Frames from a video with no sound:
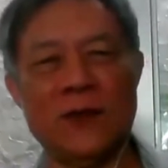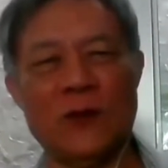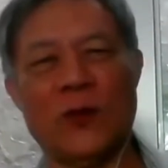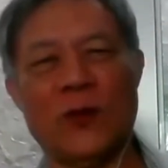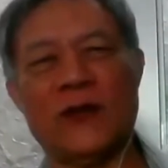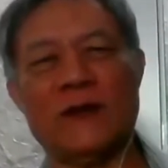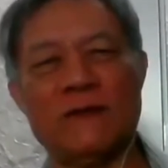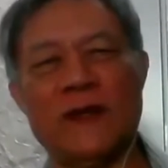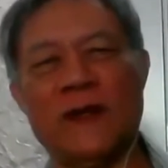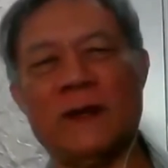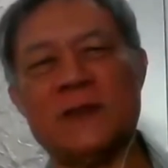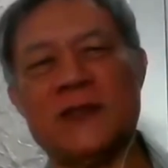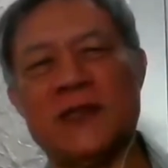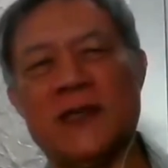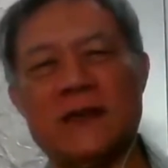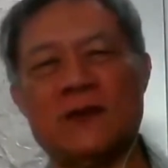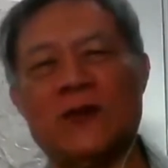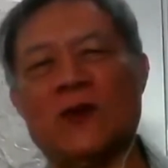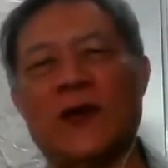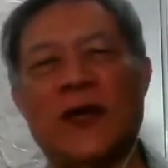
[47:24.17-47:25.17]
One of them
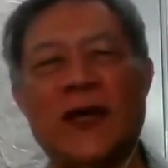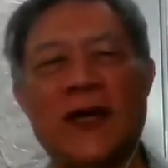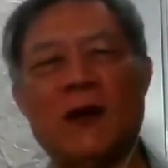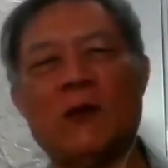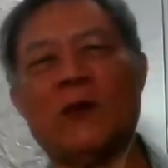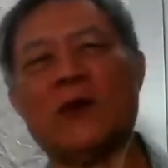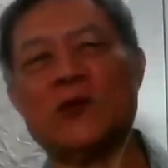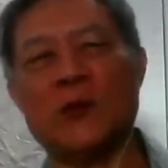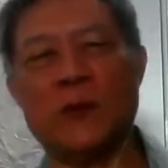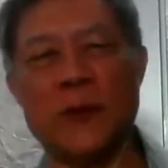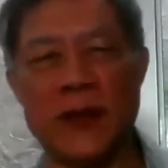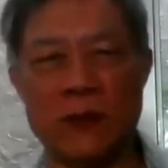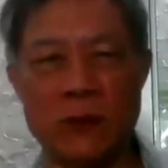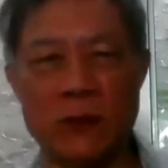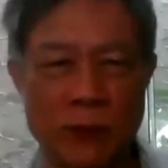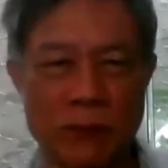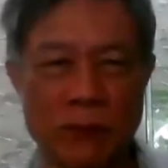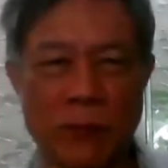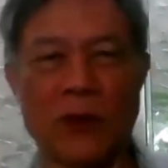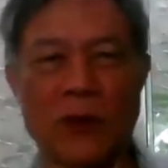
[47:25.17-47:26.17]
says, okay, I want to be a
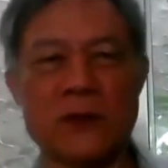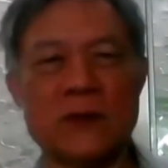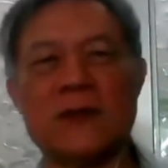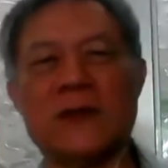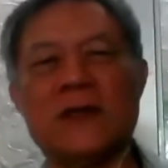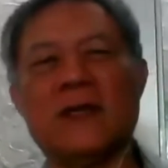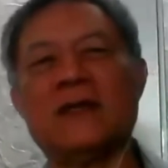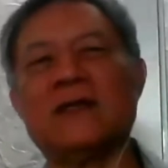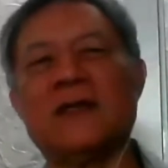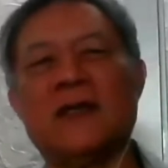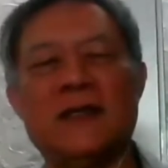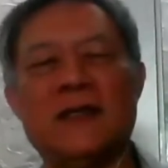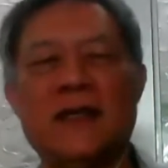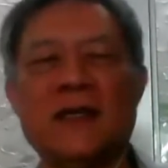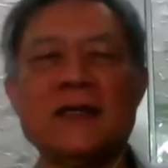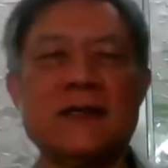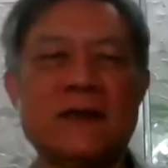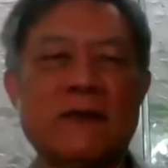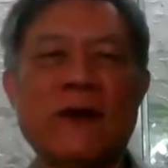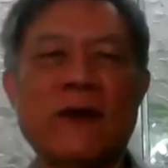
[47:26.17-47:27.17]
reporter, and
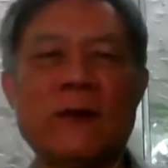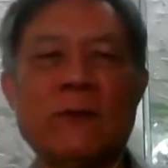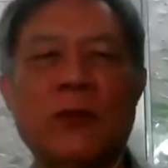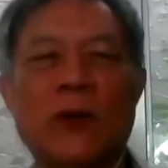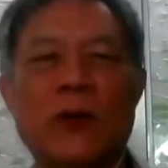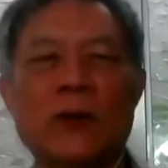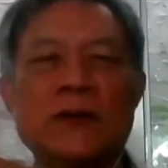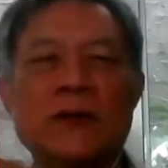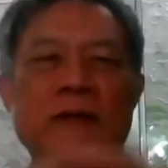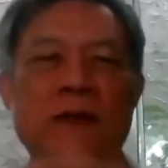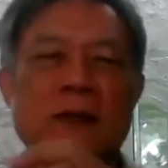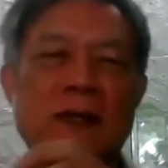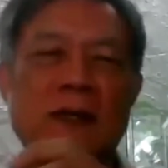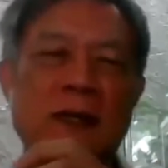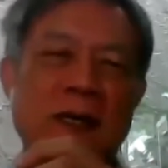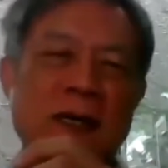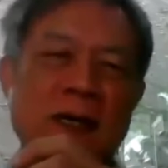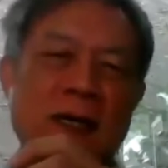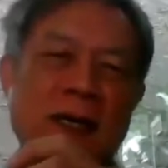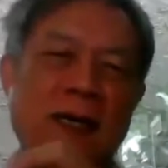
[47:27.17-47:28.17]
it's very important.
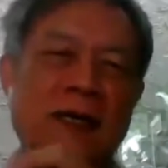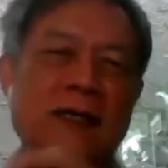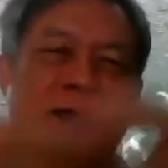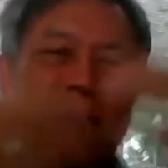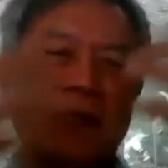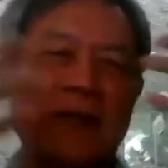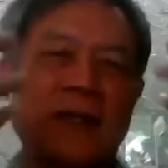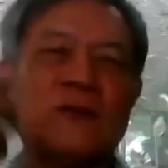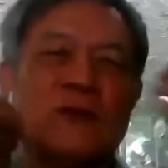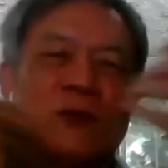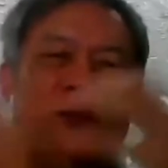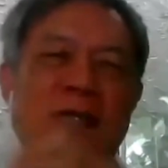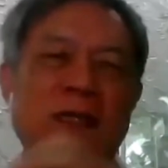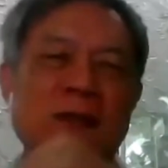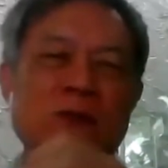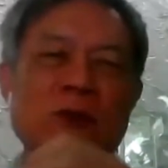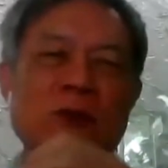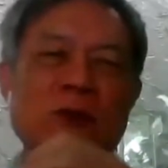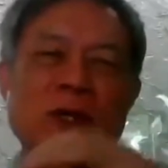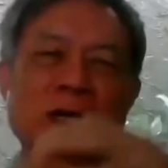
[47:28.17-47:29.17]
And you
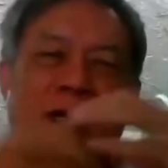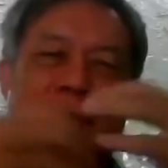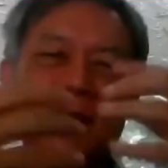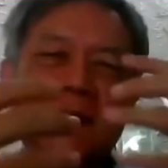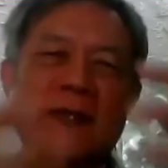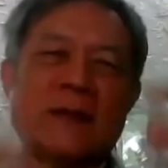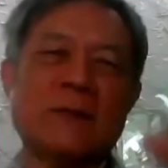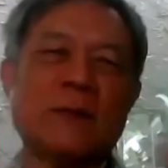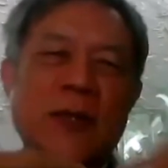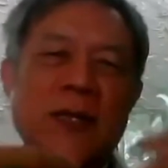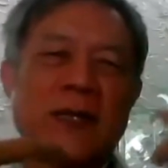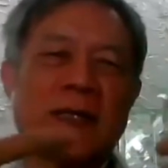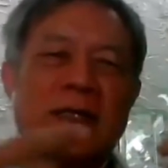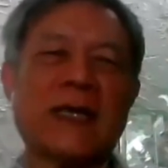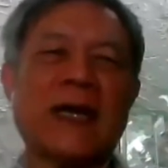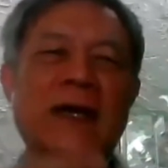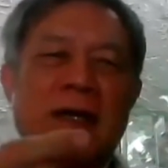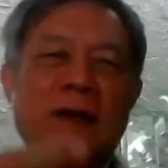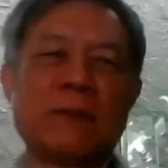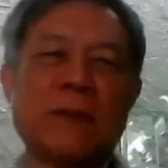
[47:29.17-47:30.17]
suddenly realize that being a
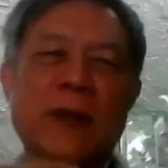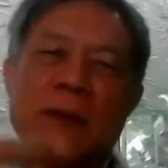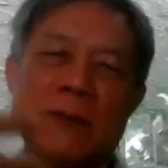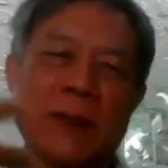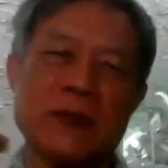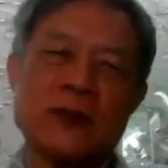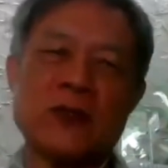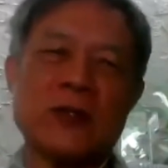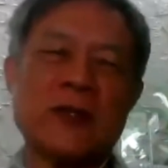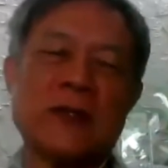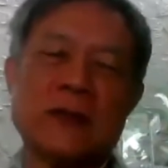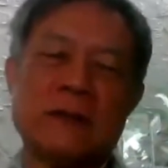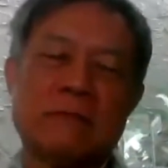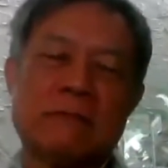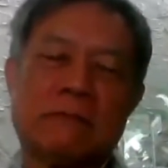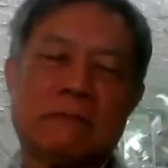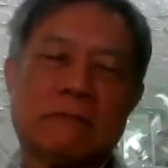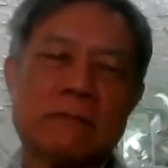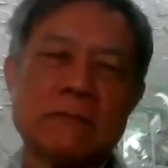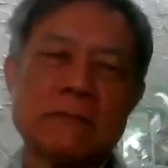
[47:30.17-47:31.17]
tiger mom actually
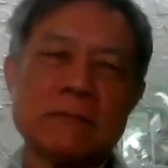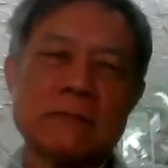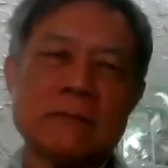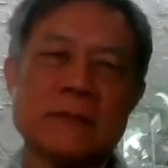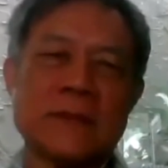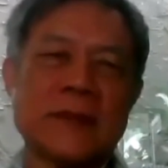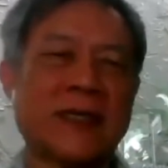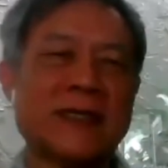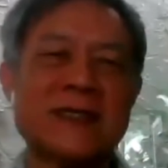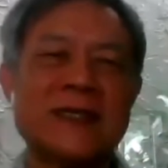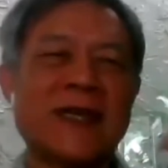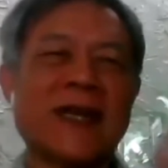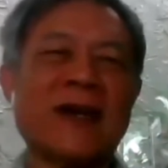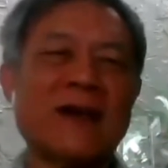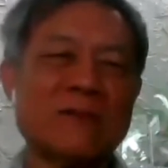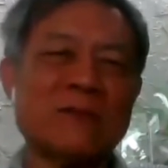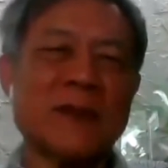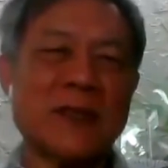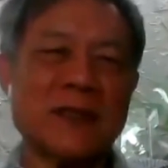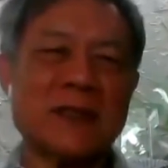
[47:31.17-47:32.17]
doesn't
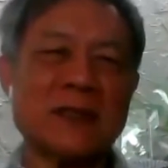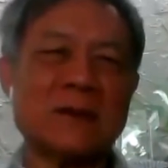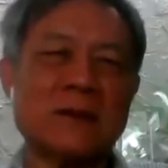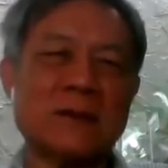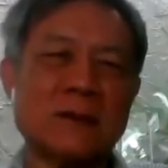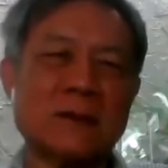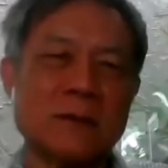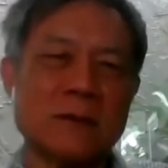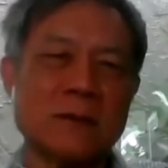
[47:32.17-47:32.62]
help this